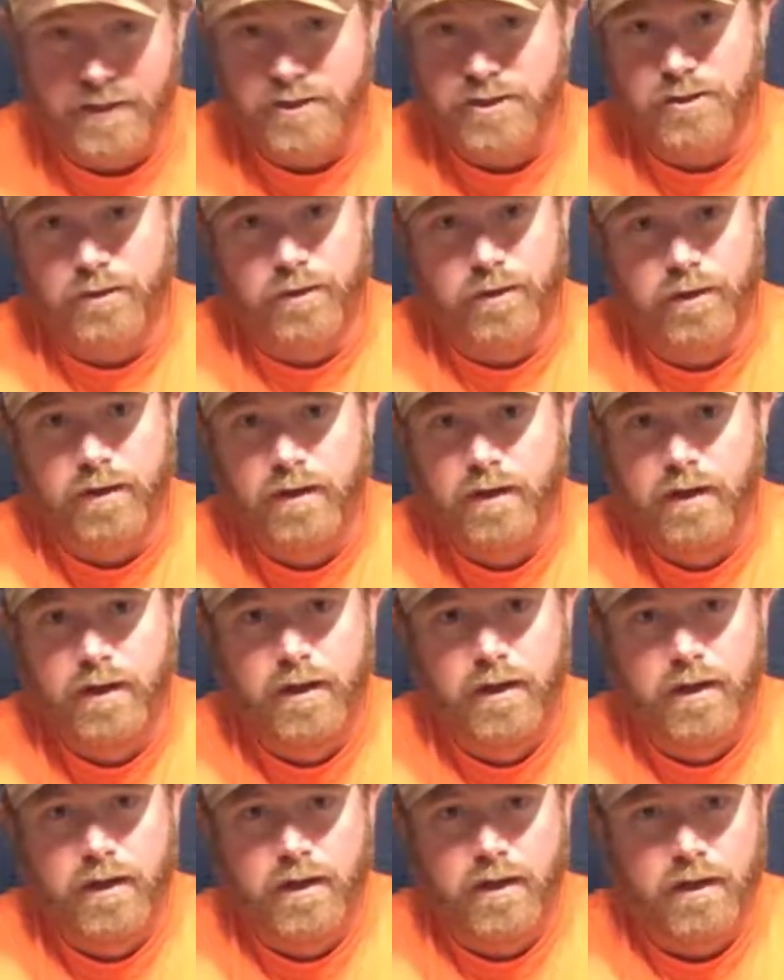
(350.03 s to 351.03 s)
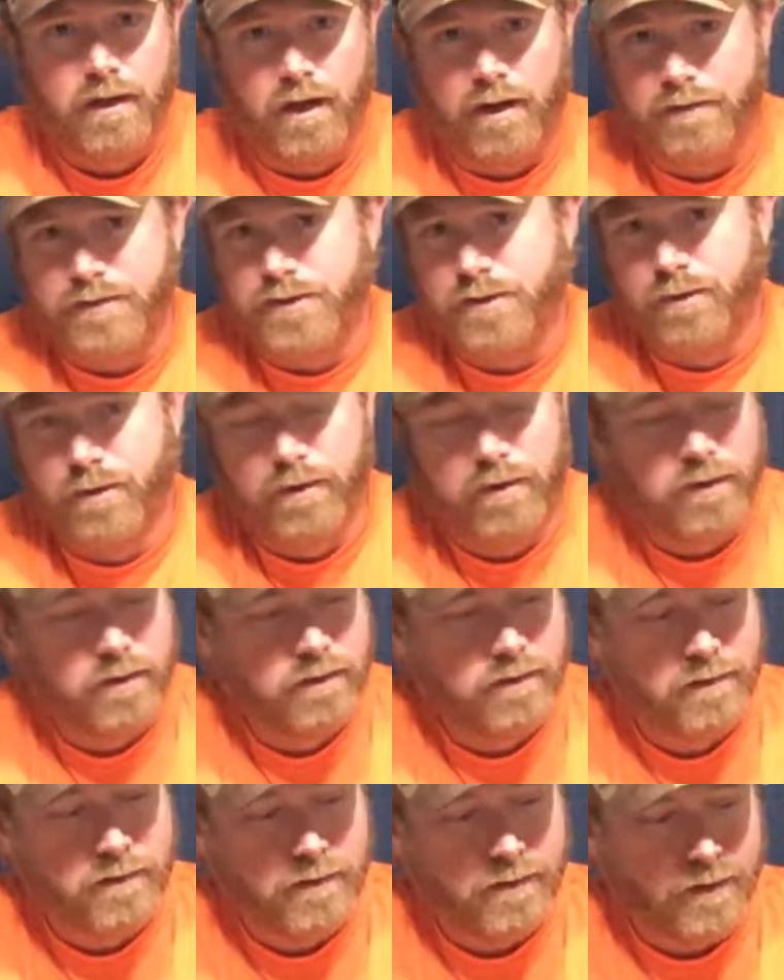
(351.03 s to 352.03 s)
inshore, offshore.
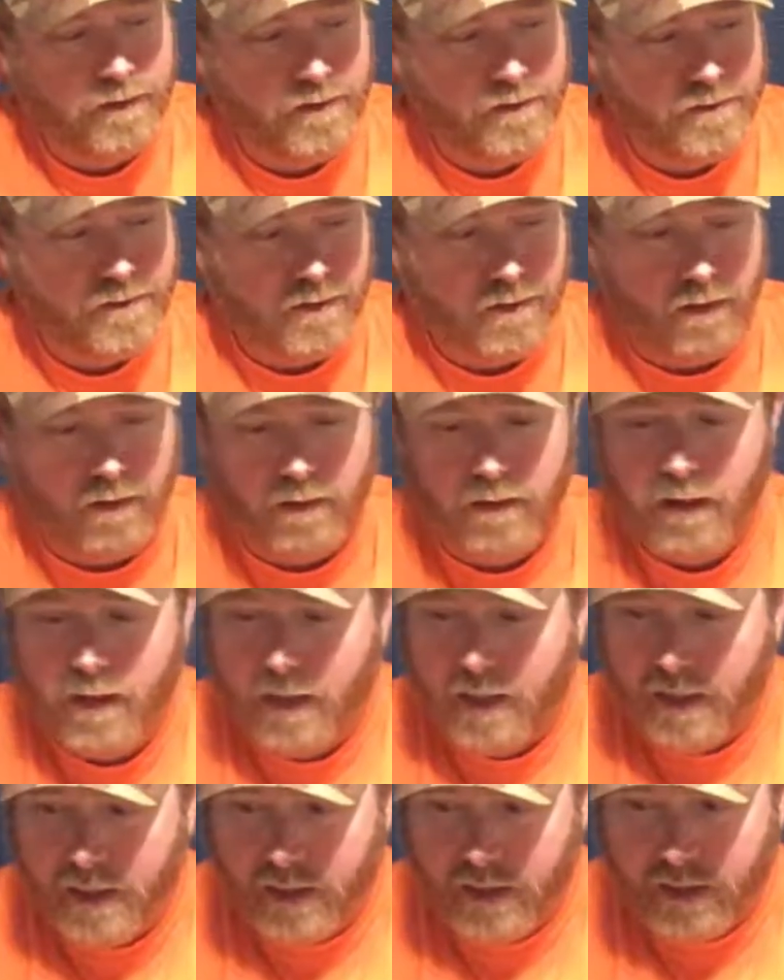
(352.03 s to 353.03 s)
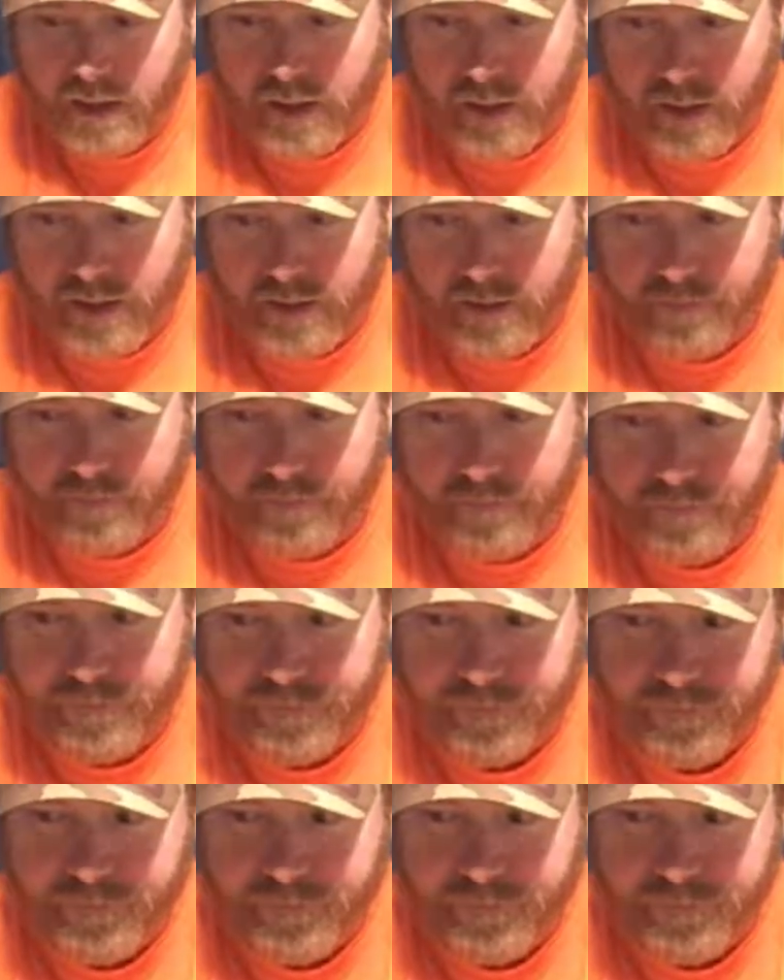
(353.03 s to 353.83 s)
I use it all. Um,